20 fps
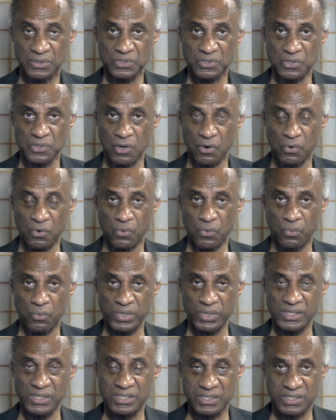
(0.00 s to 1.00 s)
So
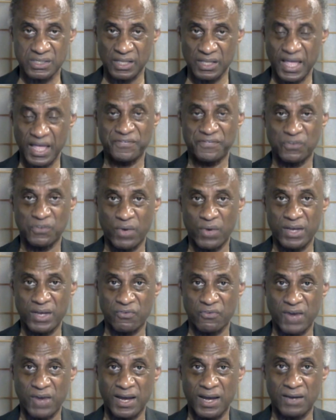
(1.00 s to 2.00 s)
we still have to
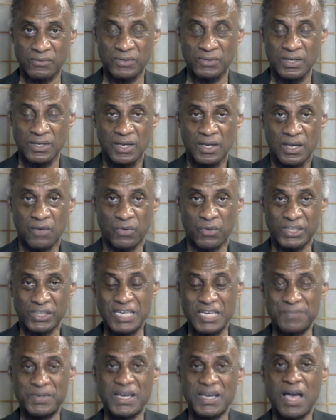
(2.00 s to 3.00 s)
wait around.
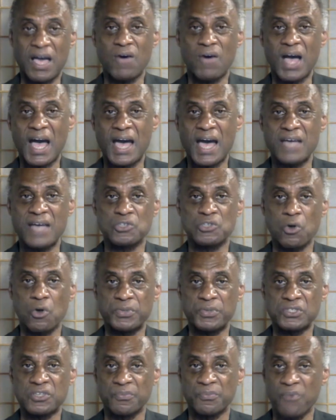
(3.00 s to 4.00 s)
We're keeping our eyes
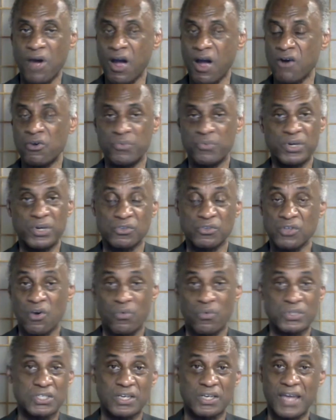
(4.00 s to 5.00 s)
open tomorrow. We don't
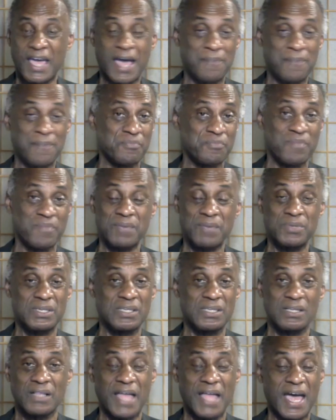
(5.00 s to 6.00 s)
know what's going to happen.
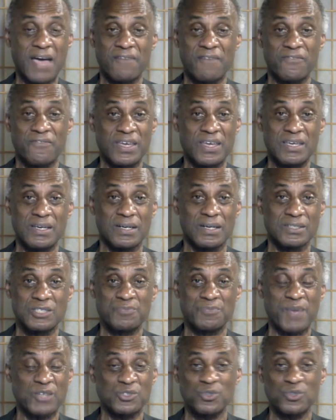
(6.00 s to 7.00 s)
Maybe they'll have a
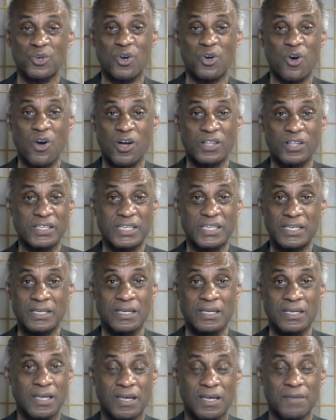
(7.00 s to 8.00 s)
special
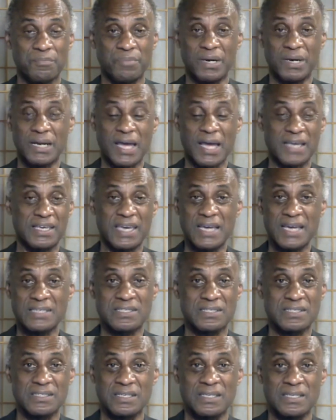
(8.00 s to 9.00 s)
calling, but I
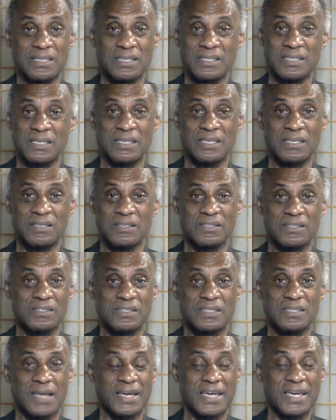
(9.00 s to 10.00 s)
guess
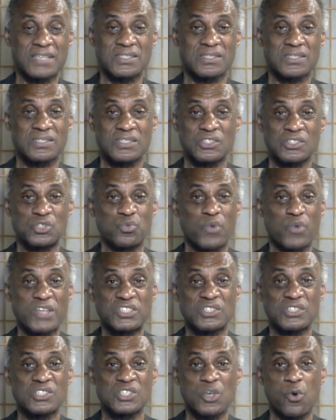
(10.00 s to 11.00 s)
the
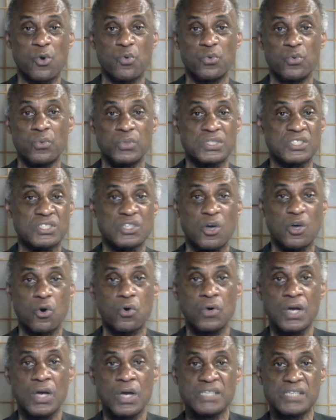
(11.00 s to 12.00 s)
situation was
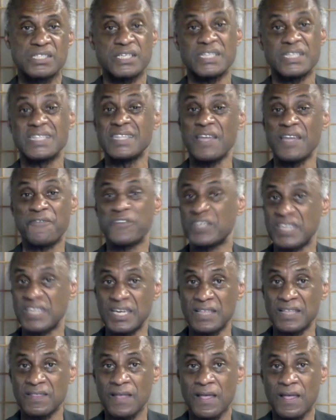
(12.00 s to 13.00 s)
so
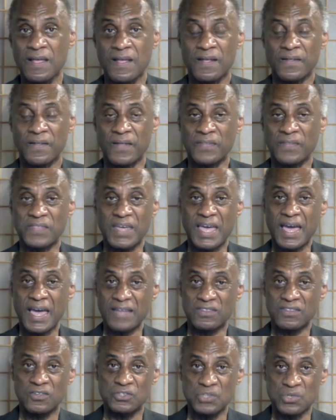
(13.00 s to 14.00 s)
significant that they
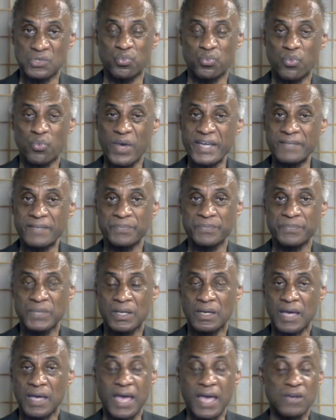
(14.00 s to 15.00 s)
had to just wait.
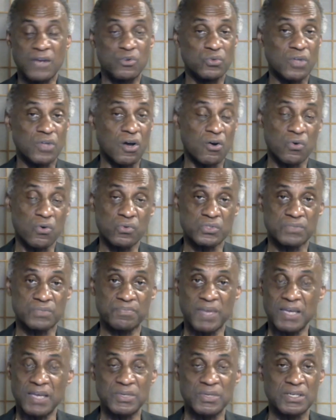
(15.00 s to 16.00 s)
And who
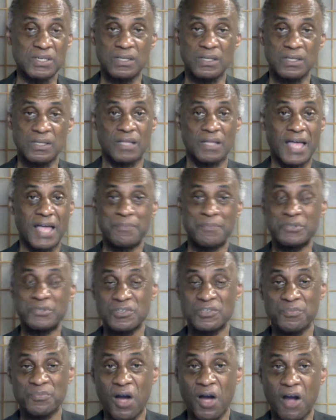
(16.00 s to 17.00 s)
knows, maybe it'll
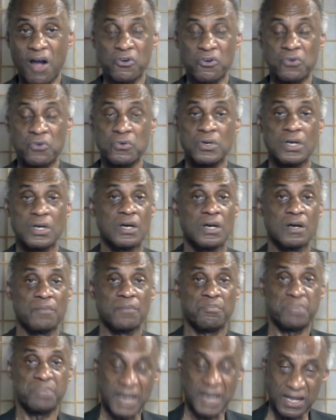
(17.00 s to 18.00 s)
happen tomorrow,
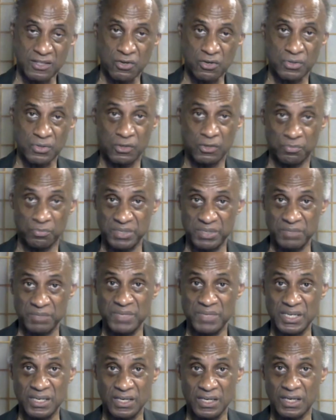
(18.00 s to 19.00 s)
but I know they'll
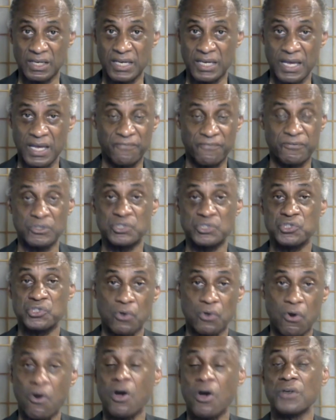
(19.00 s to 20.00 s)
be meeting again for
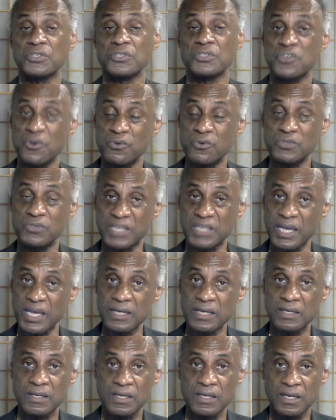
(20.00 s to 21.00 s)
sure on
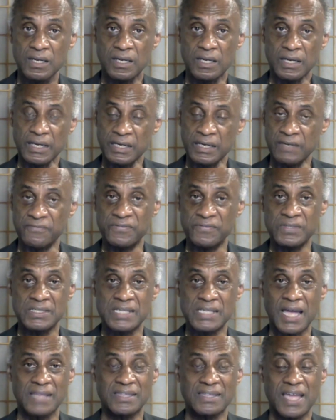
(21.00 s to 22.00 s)
Tuesday. And if
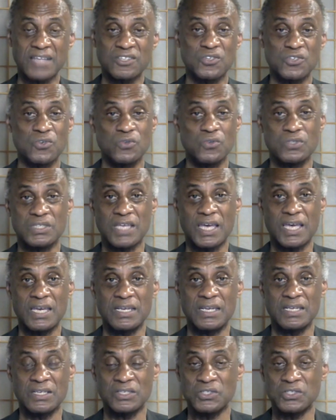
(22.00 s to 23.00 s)
it's not that
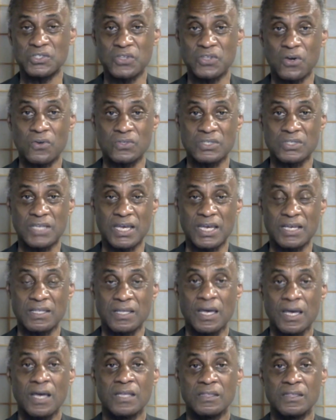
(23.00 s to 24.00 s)
Tuesday, then it's
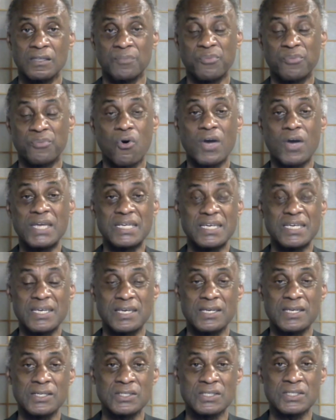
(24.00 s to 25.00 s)
Thursday. The point
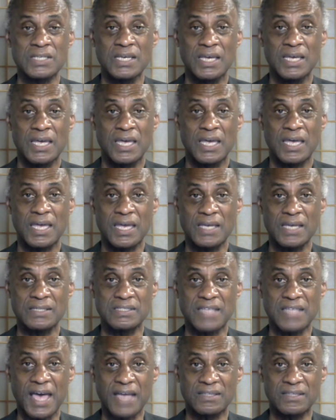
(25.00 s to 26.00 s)
is
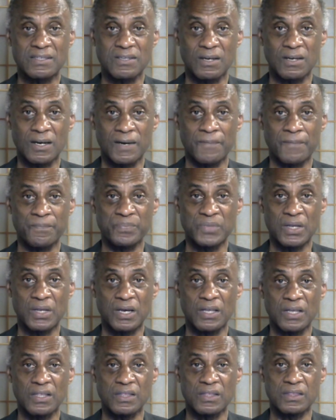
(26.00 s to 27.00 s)
that
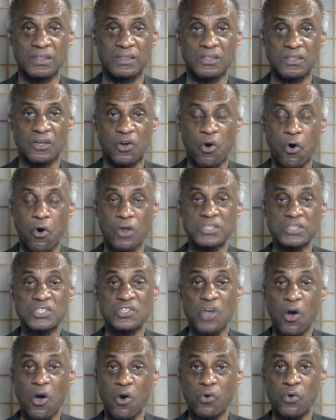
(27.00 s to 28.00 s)
the
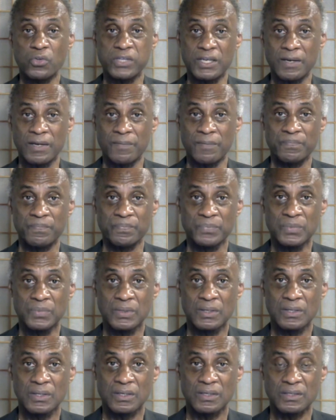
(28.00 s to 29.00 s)
courts told him,
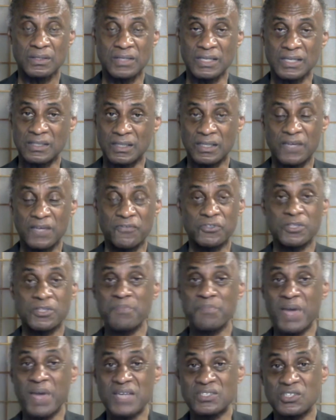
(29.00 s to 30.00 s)
they delivered
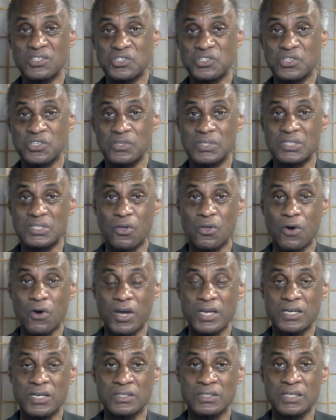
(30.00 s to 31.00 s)
the message to his
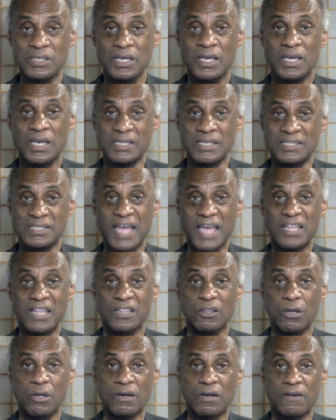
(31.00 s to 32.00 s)
lawyers, is
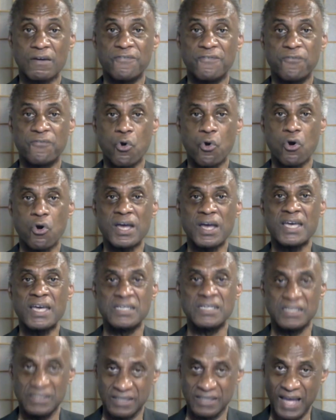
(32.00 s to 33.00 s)
that look for
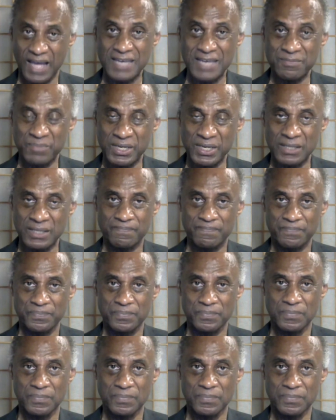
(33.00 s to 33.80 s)
an indictment.